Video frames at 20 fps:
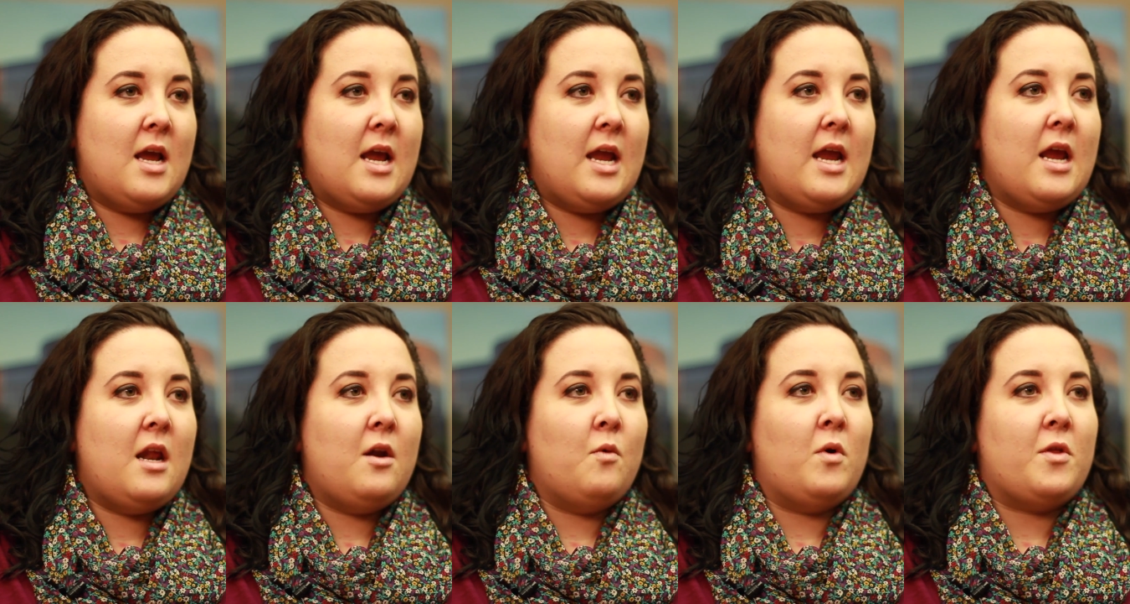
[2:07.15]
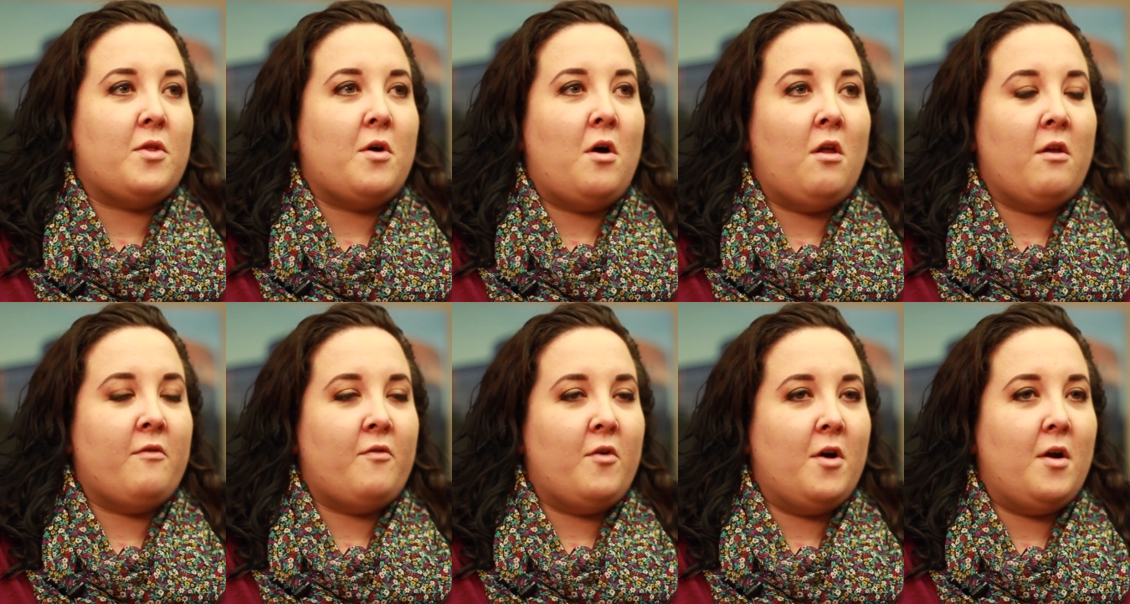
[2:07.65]
and with
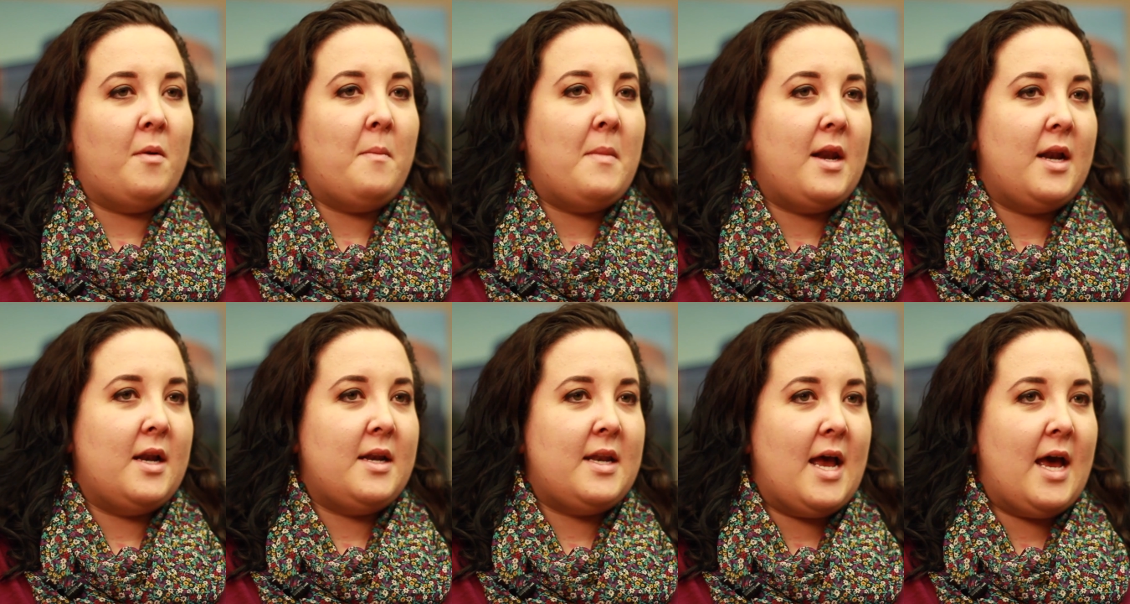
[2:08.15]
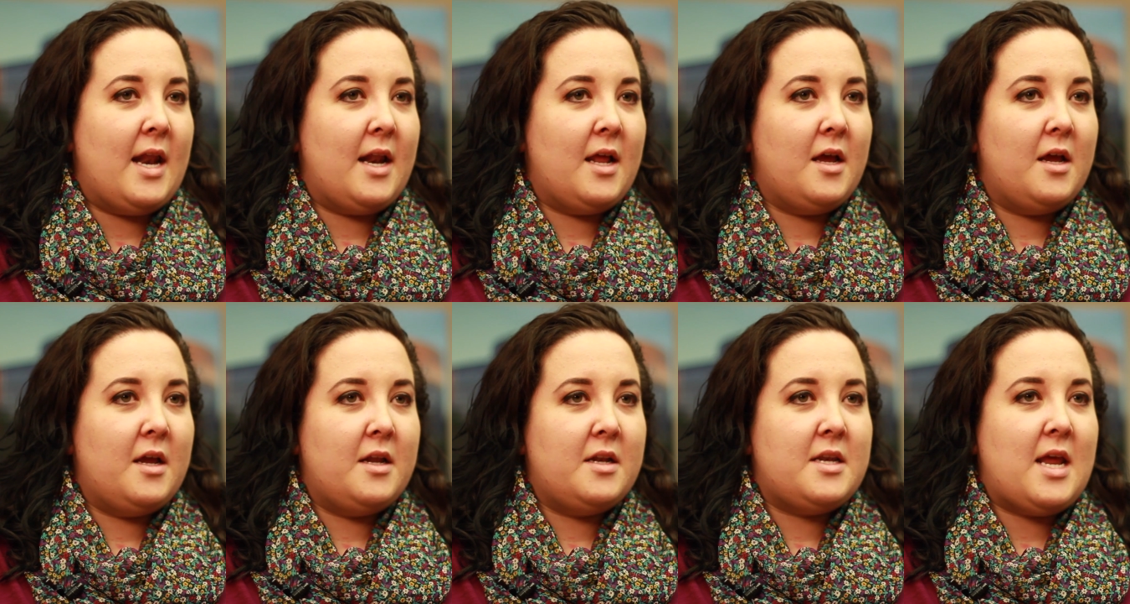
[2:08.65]
all of our
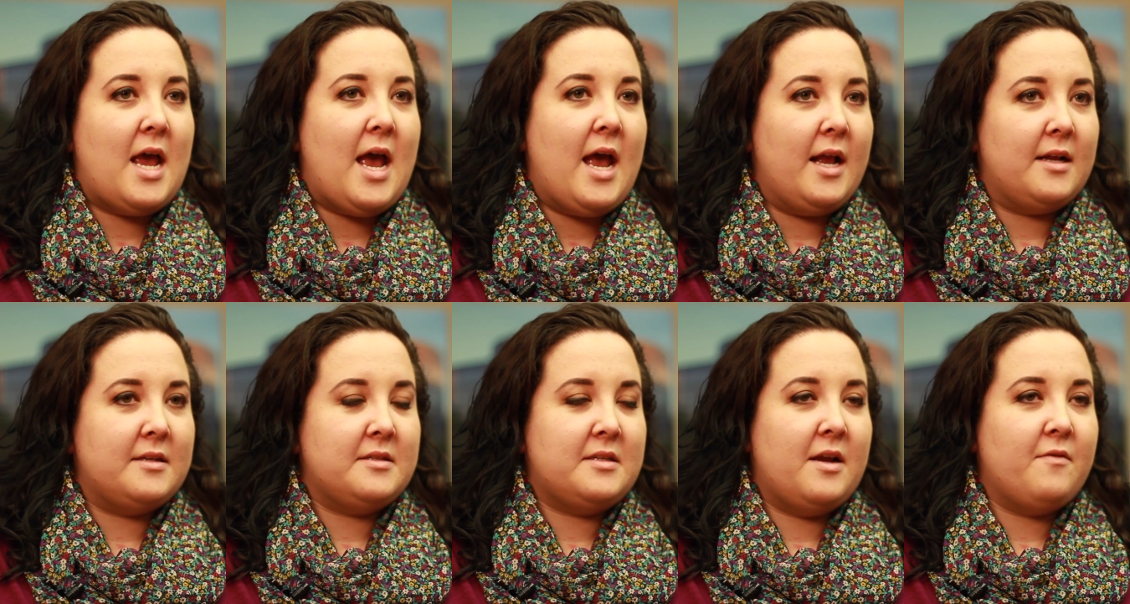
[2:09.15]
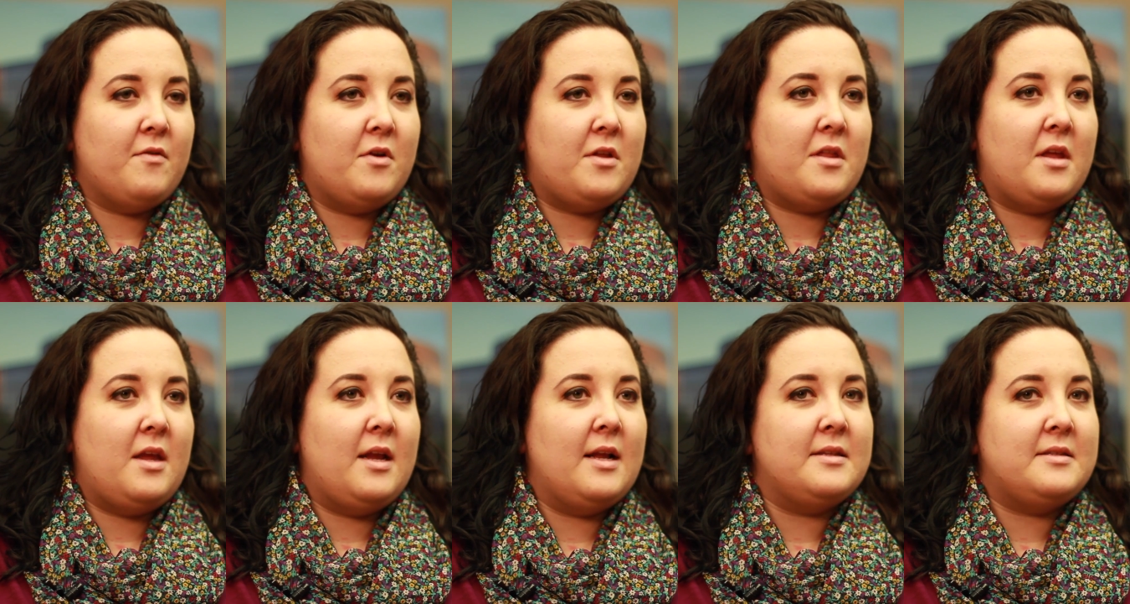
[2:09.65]
metadata and tags and
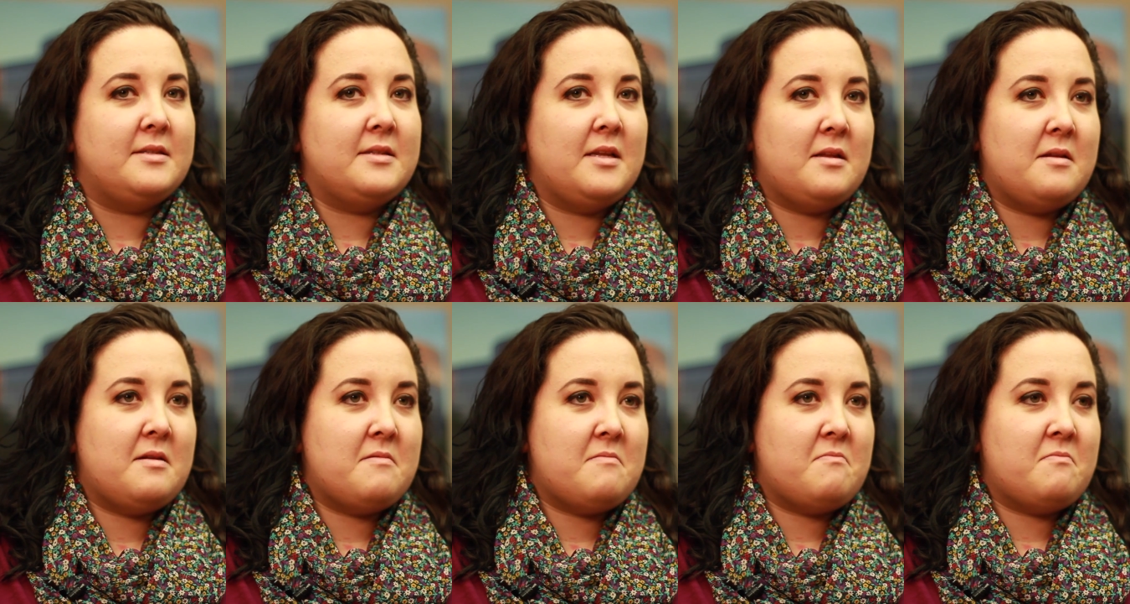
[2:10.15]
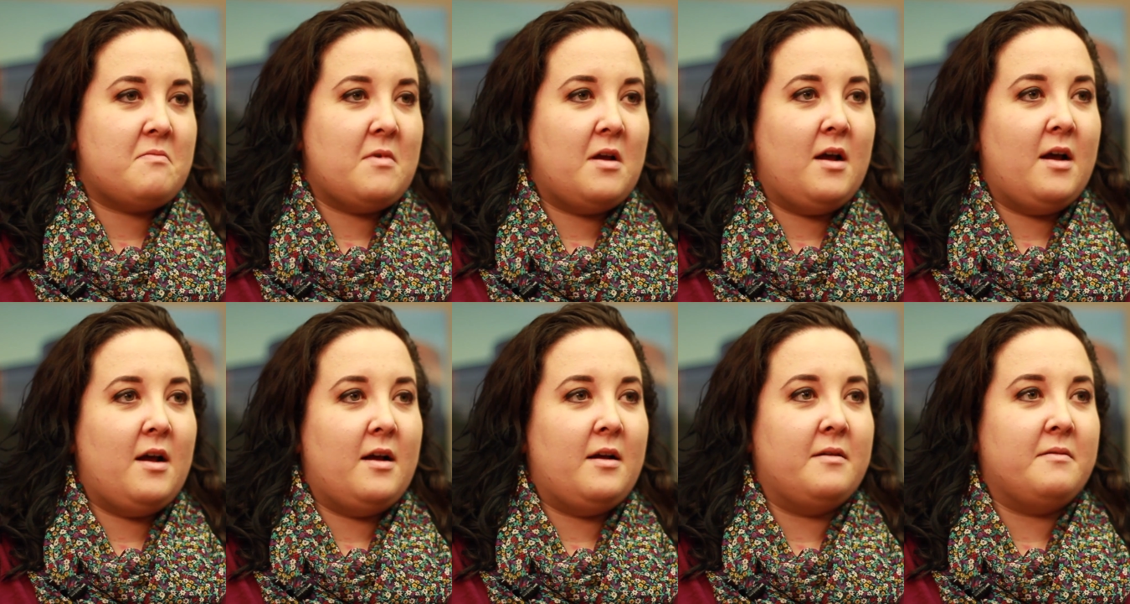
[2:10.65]
everything, it's
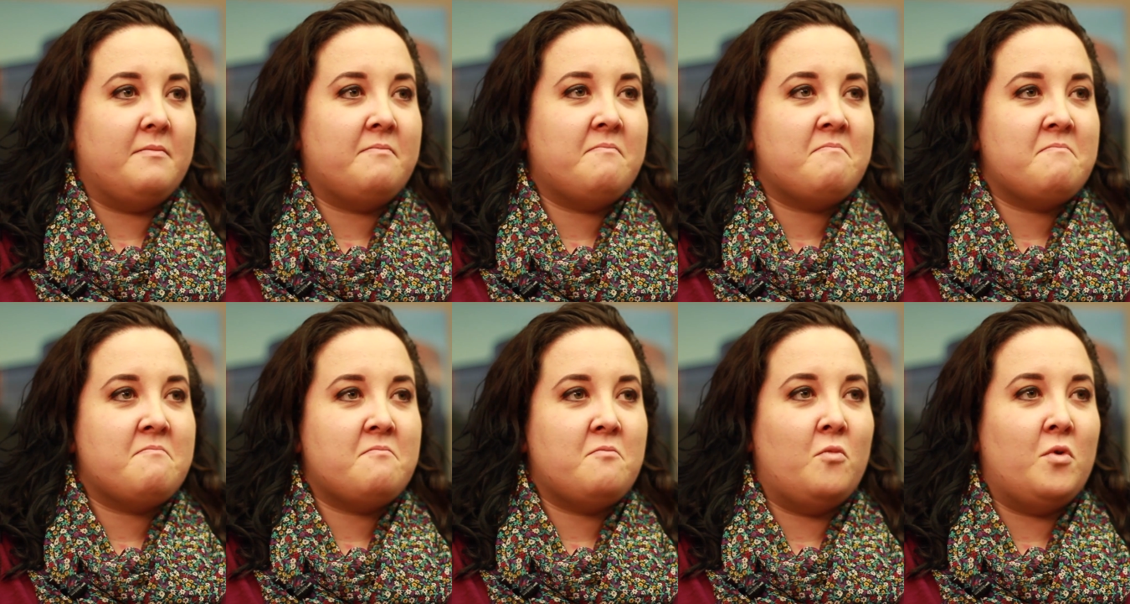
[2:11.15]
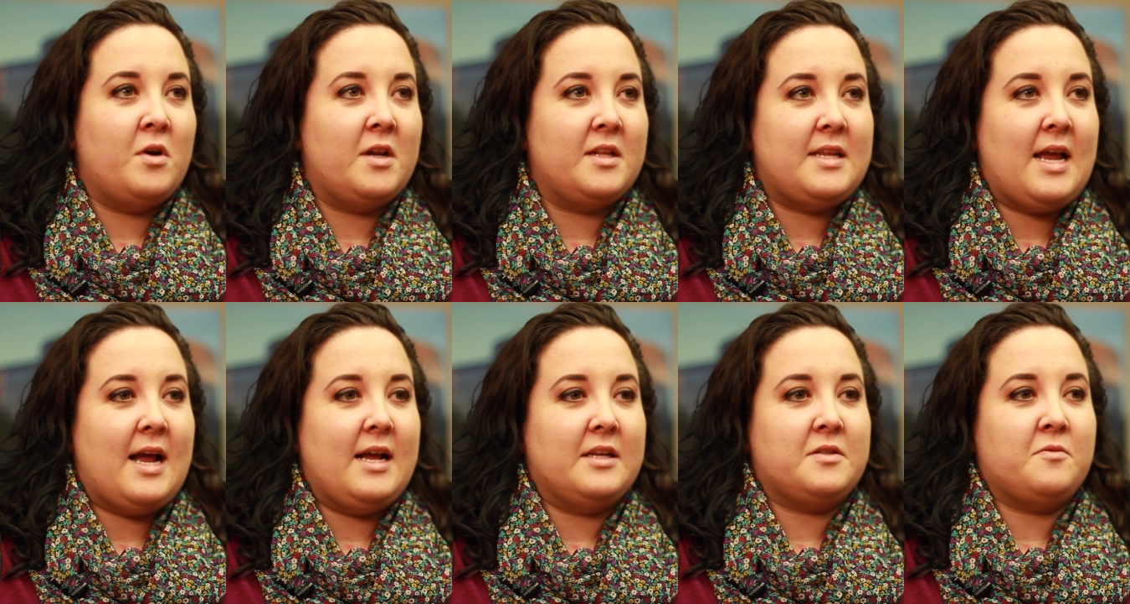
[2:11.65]
uh, what a
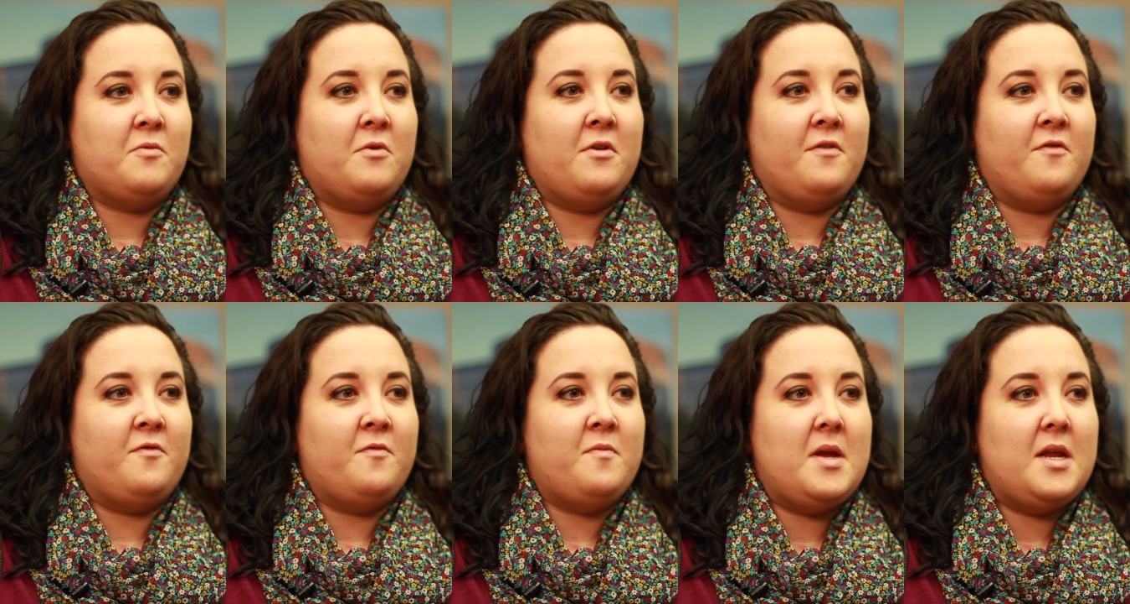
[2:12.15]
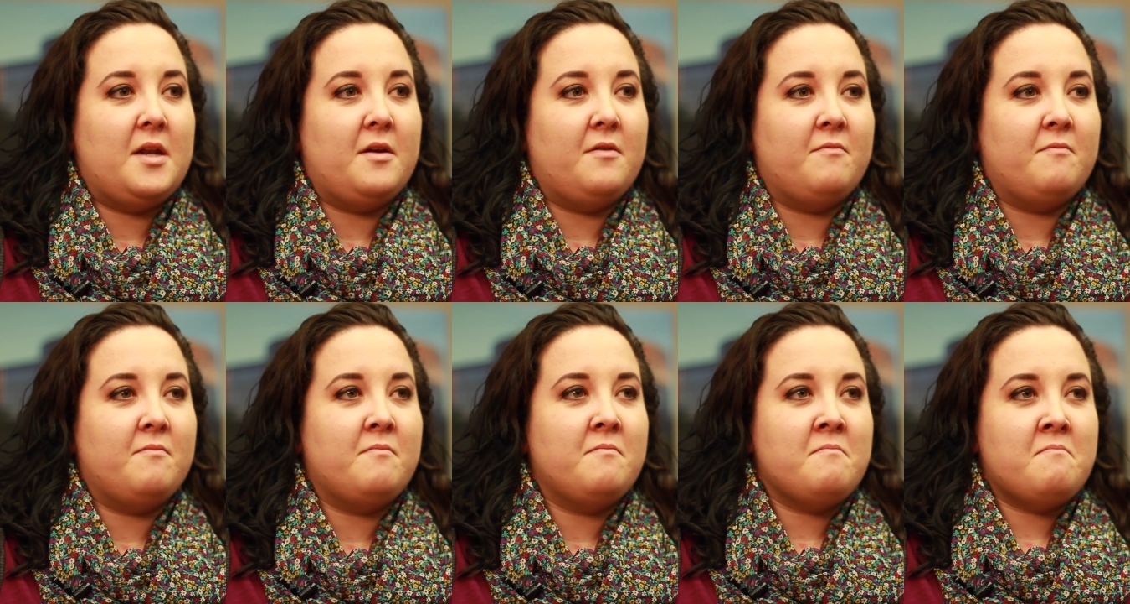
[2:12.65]
task would have
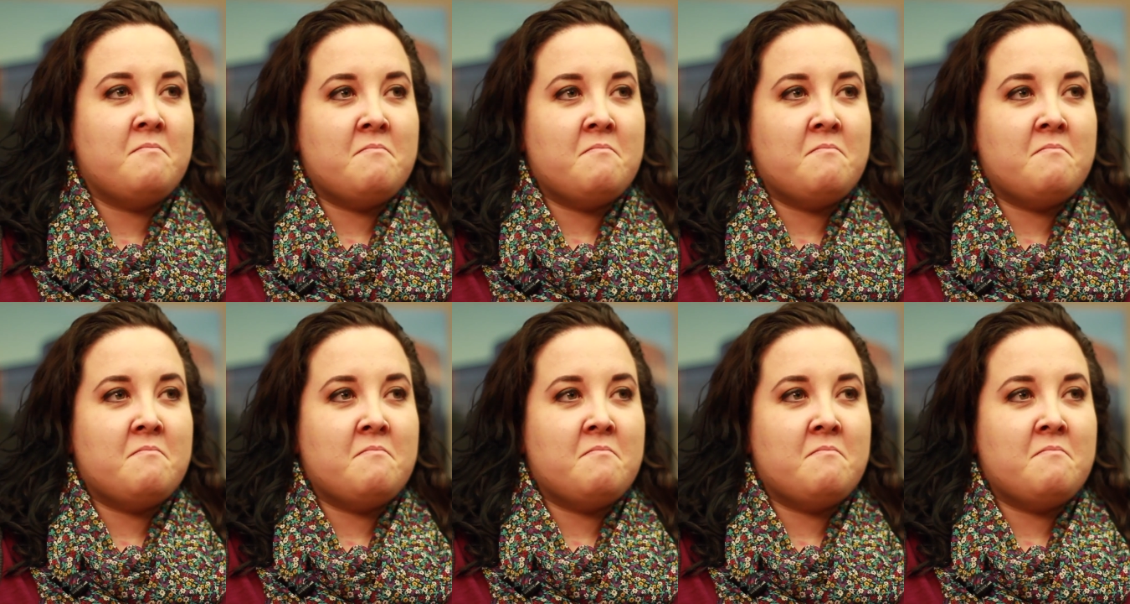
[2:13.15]
been